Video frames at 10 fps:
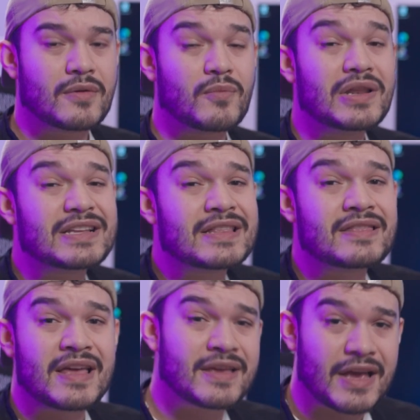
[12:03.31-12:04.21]
We'd like to
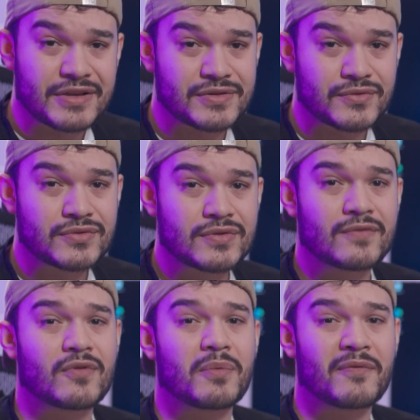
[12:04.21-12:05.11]
thank ASUS
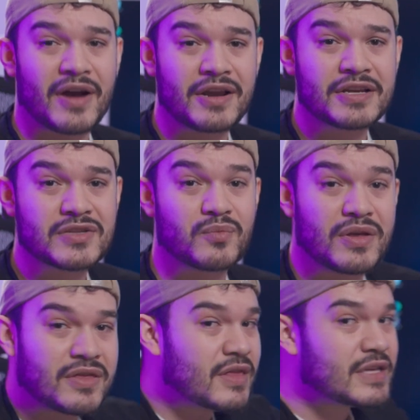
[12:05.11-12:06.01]
for providing us
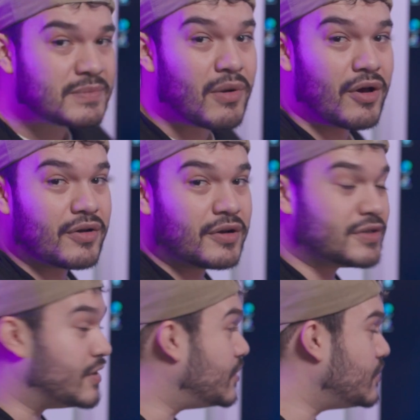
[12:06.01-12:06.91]
with this monitor
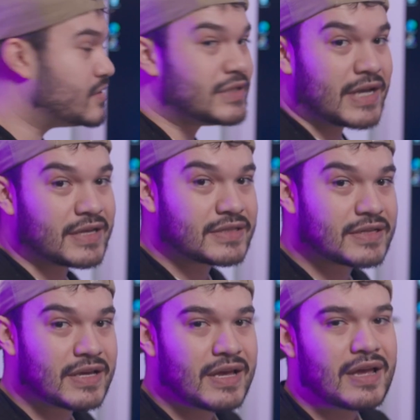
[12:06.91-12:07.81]
to use and
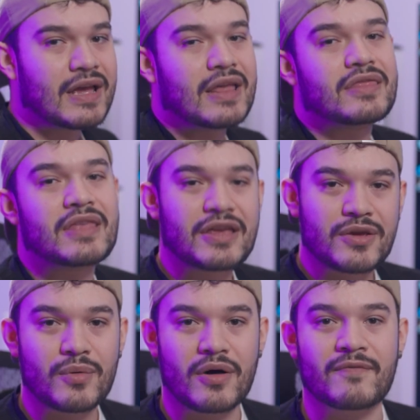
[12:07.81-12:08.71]
test, and thank
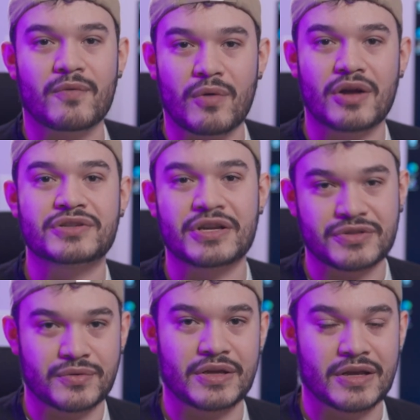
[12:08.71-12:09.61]
you all for watching and
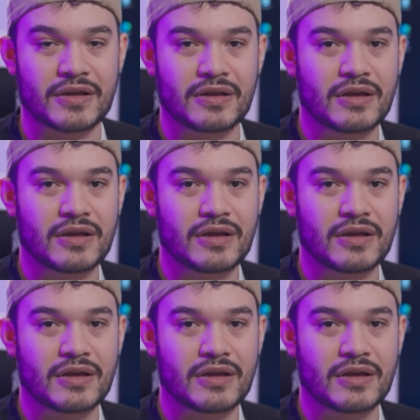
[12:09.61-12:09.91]
tuning in.